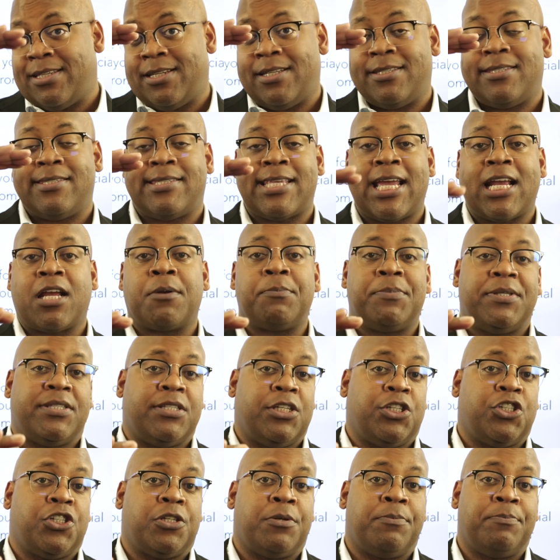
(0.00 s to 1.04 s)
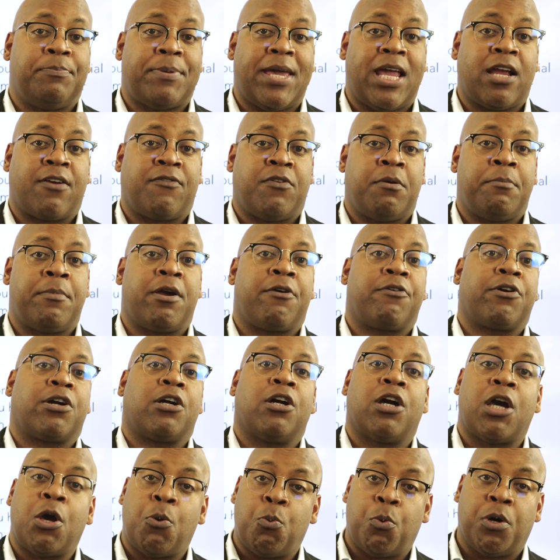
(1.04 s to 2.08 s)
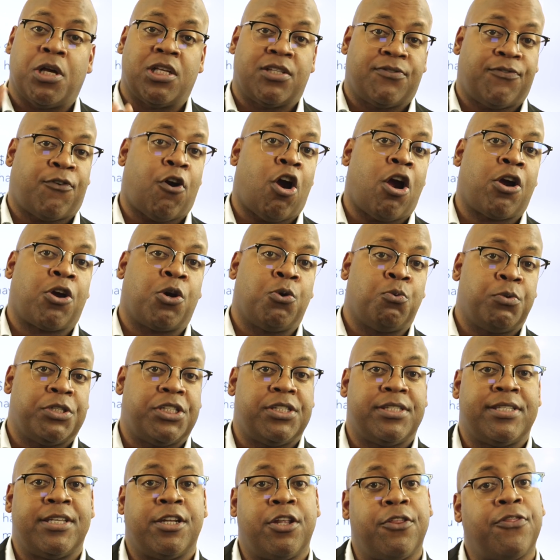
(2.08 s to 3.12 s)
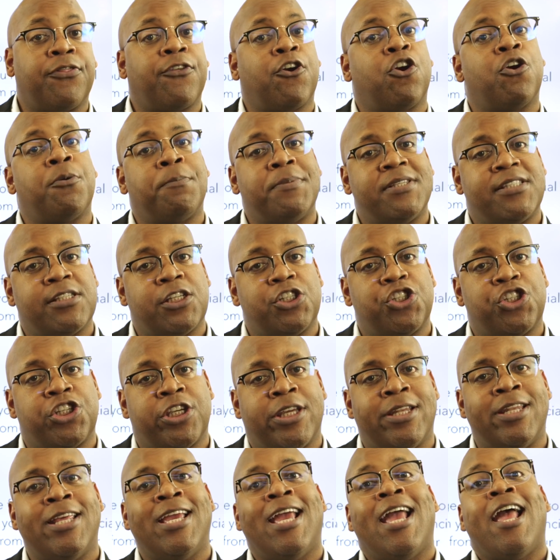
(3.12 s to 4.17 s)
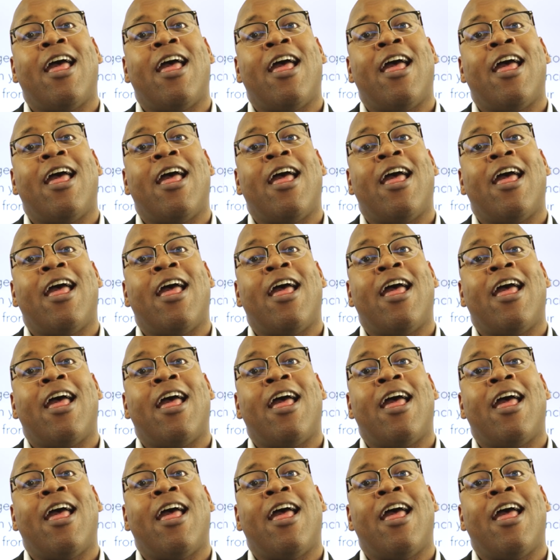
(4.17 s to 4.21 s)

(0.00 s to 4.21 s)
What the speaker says: in the second position, Bank of America and Wells Fargo, which is in a third position,